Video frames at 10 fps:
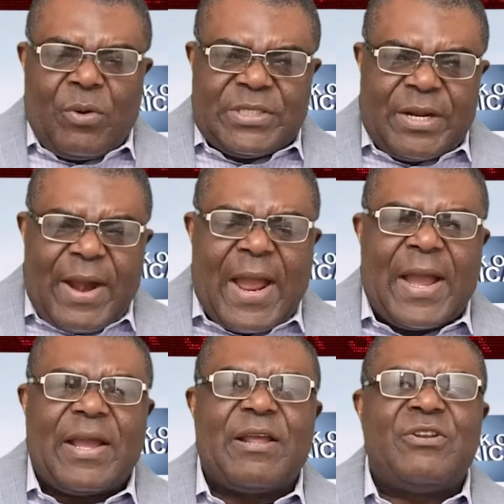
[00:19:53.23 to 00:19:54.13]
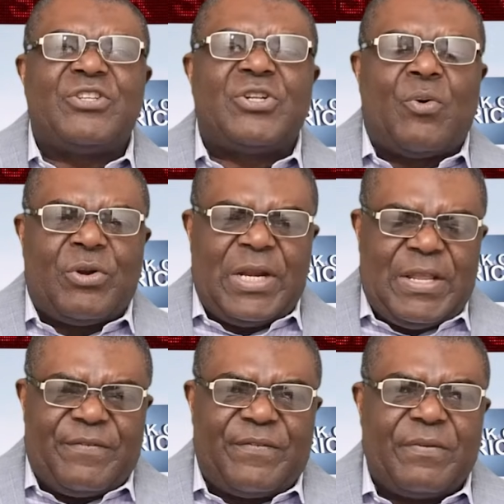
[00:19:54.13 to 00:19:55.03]
Ouattara does not want to
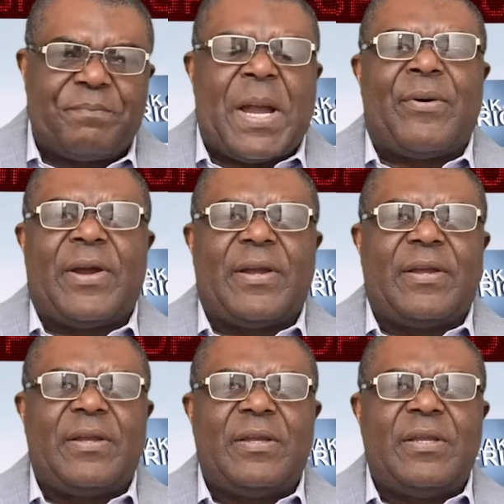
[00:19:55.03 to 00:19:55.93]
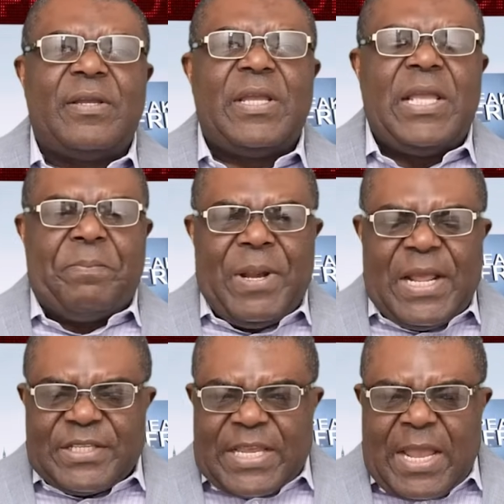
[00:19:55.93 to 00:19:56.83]
leave power. He
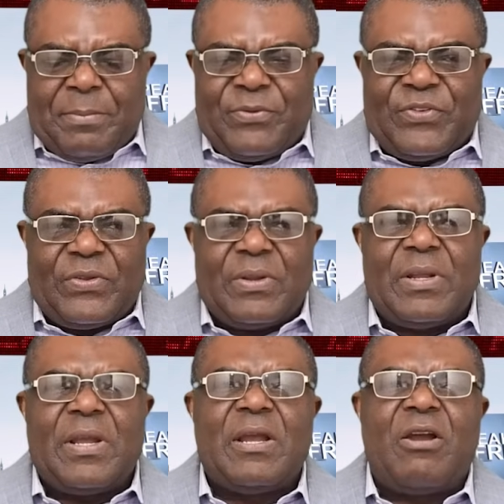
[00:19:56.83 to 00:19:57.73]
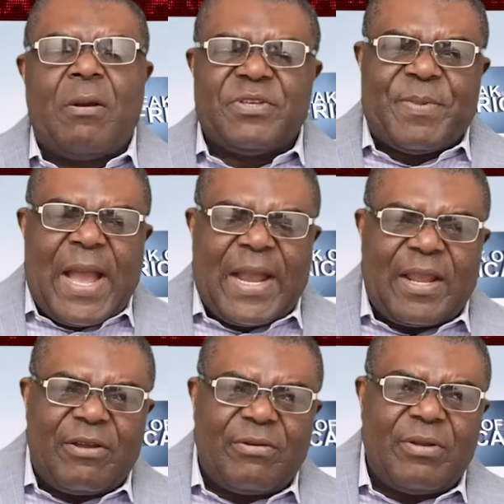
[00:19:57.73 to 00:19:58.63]
plays games, comes back.